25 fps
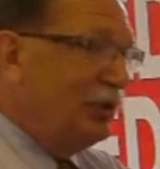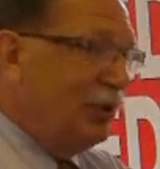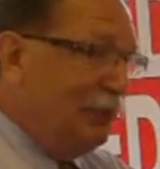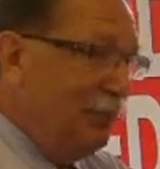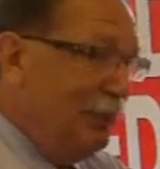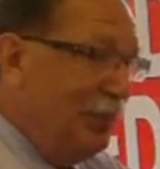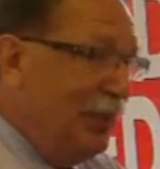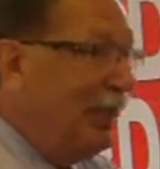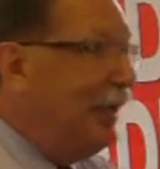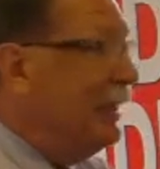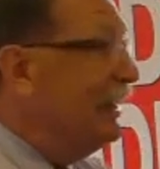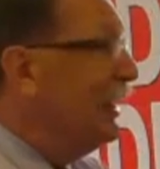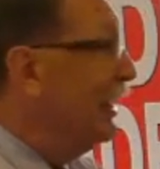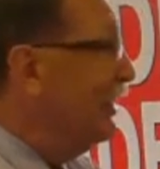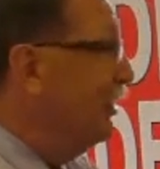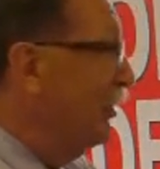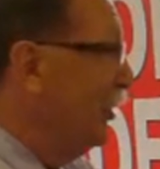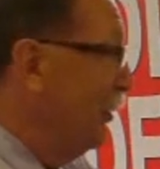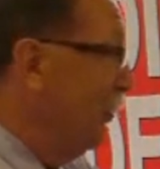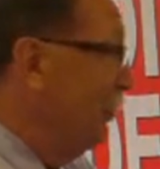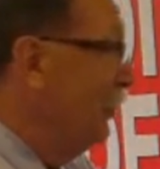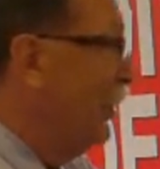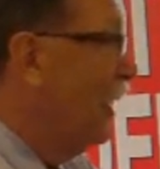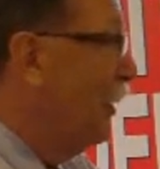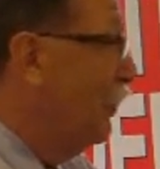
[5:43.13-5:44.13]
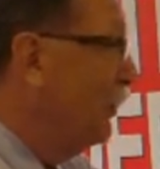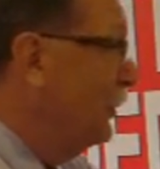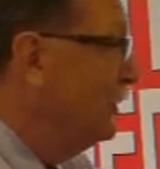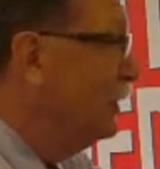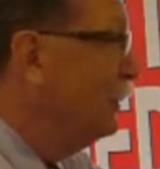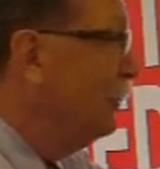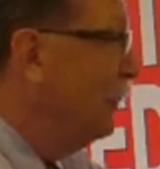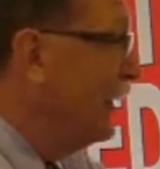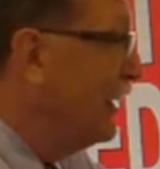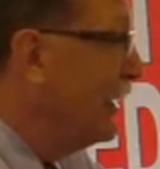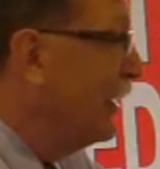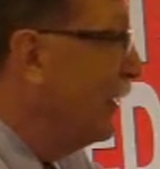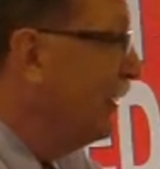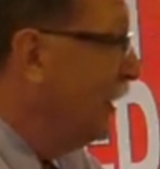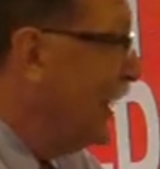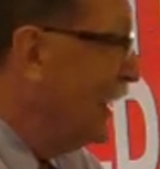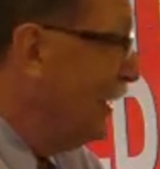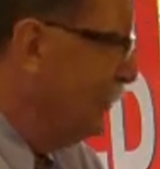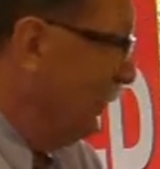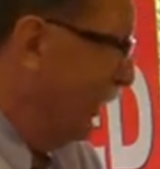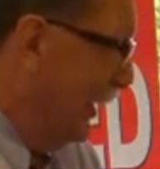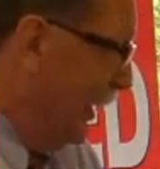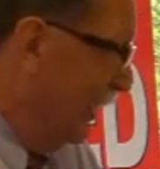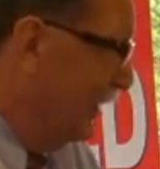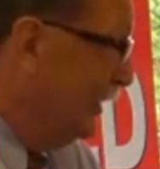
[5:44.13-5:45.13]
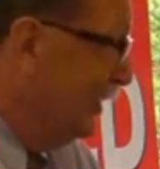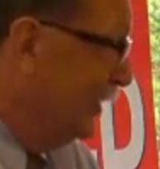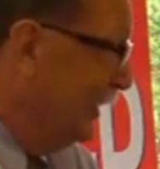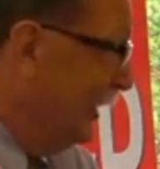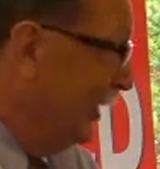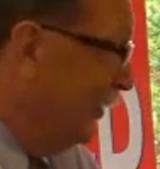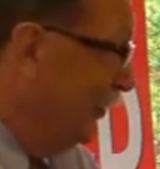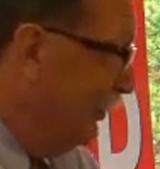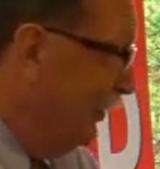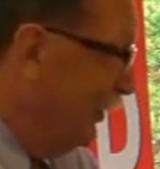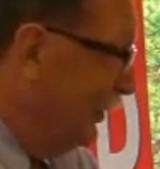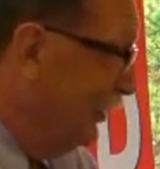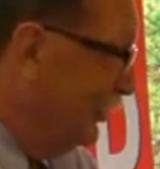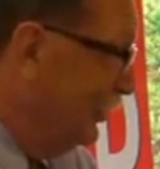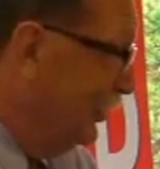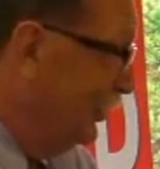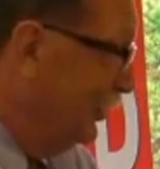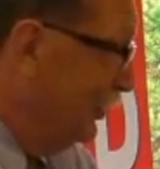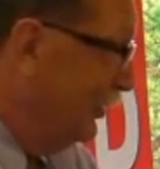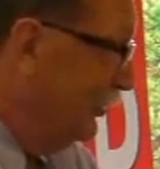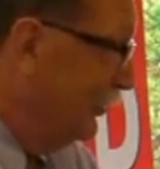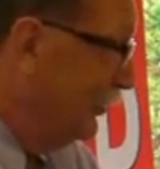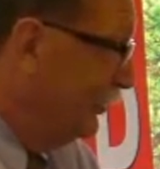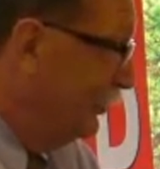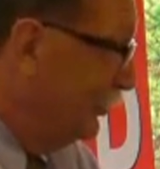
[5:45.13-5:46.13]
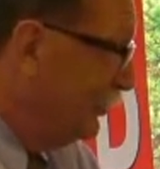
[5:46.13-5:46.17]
to me like you're in proper spinal alignment. How does that feel to you?